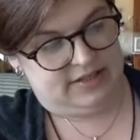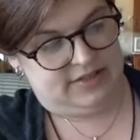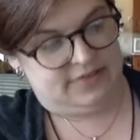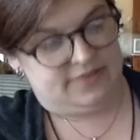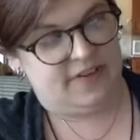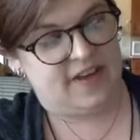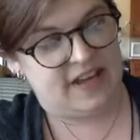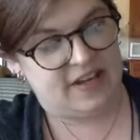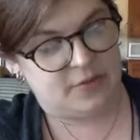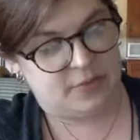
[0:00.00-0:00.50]

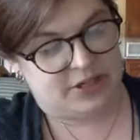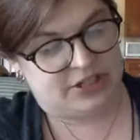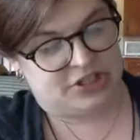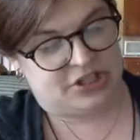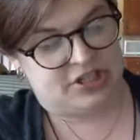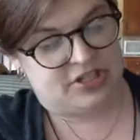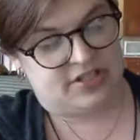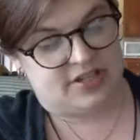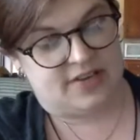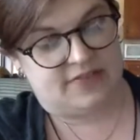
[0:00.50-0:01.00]
Vague
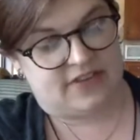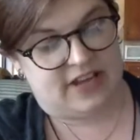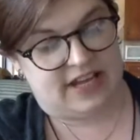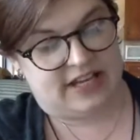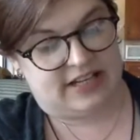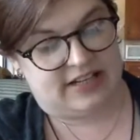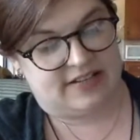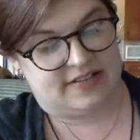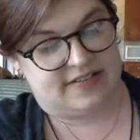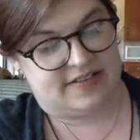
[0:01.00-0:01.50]
wishes of
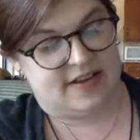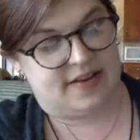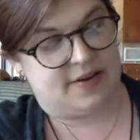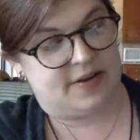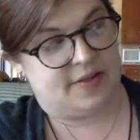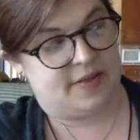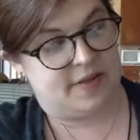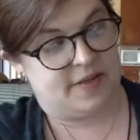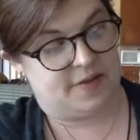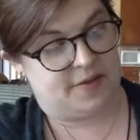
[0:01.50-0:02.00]
getting
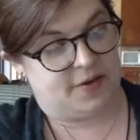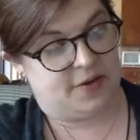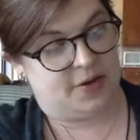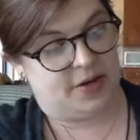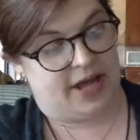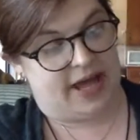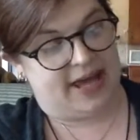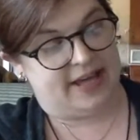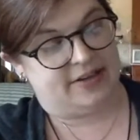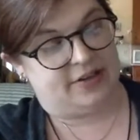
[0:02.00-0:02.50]
Sarah thither
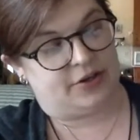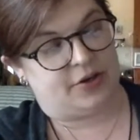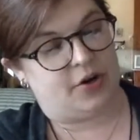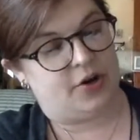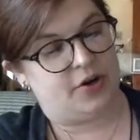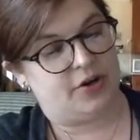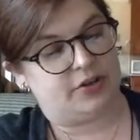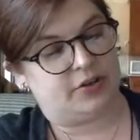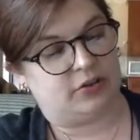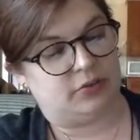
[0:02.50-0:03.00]
had
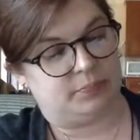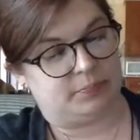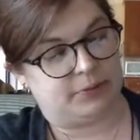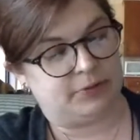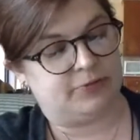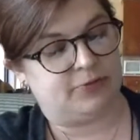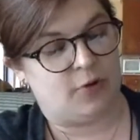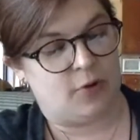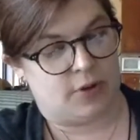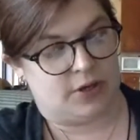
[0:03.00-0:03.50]
occurred
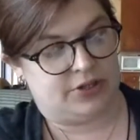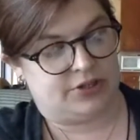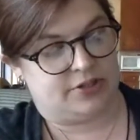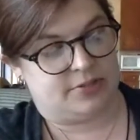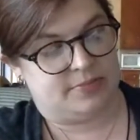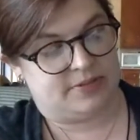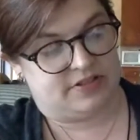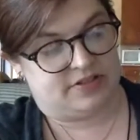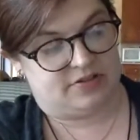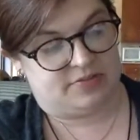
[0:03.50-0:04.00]
before to
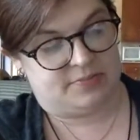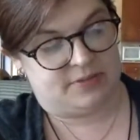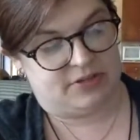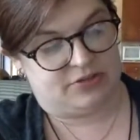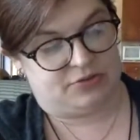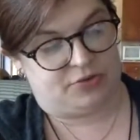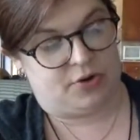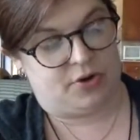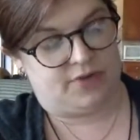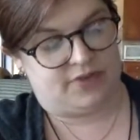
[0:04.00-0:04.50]
Mrs.
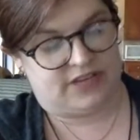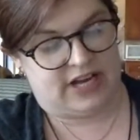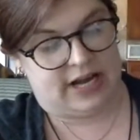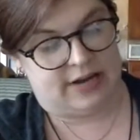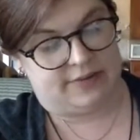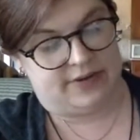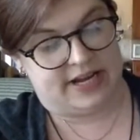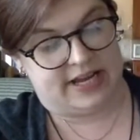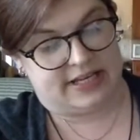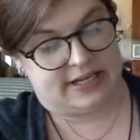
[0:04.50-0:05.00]
Musgrove and
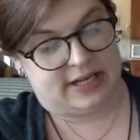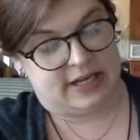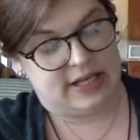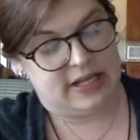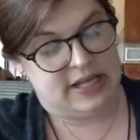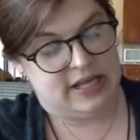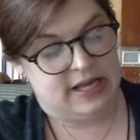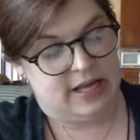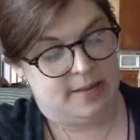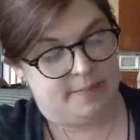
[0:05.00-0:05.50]
Henrietta,
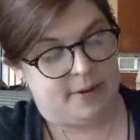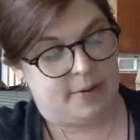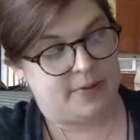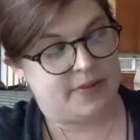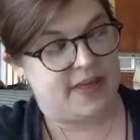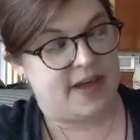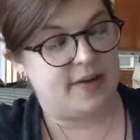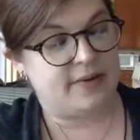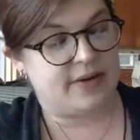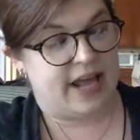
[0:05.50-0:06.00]
but
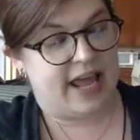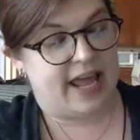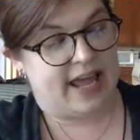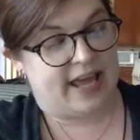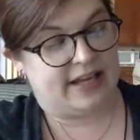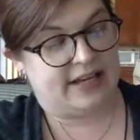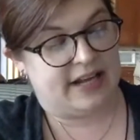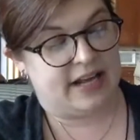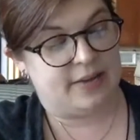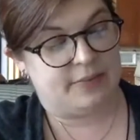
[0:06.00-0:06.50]
without
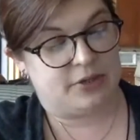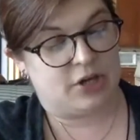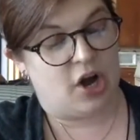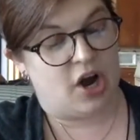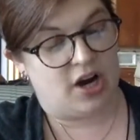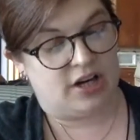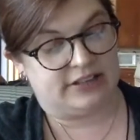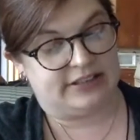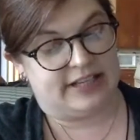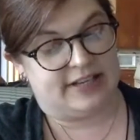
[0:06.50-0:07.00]
Anne, it would
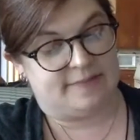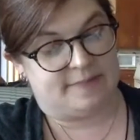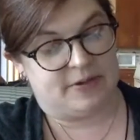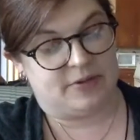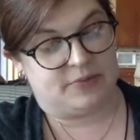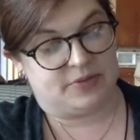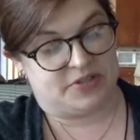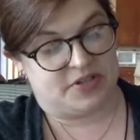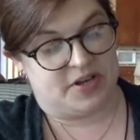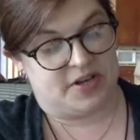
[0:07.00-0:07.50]
hardly have
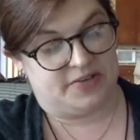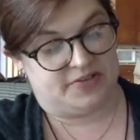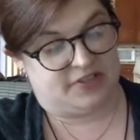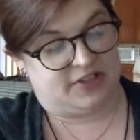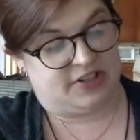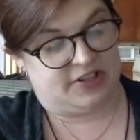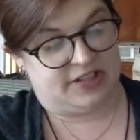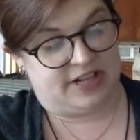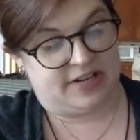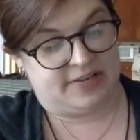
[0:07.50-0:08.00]
been resolved
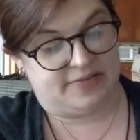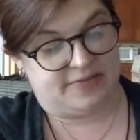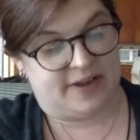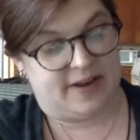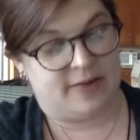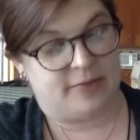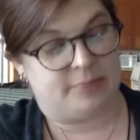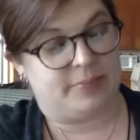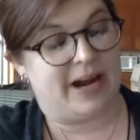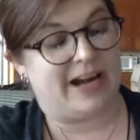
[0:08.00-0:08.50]
on and
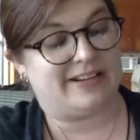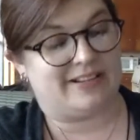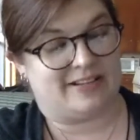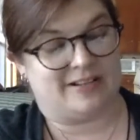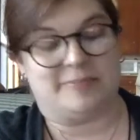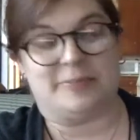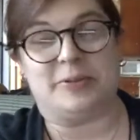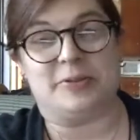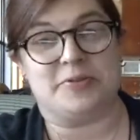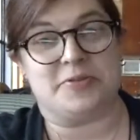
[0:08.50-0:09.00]
found
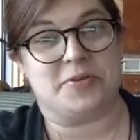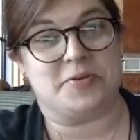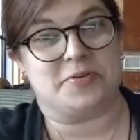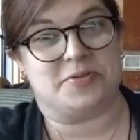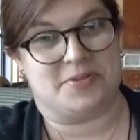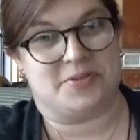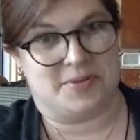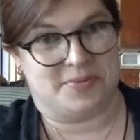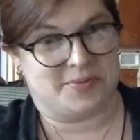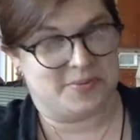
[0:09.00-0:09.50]
practicable so
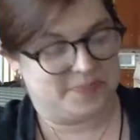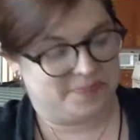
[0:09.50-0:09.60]
soon.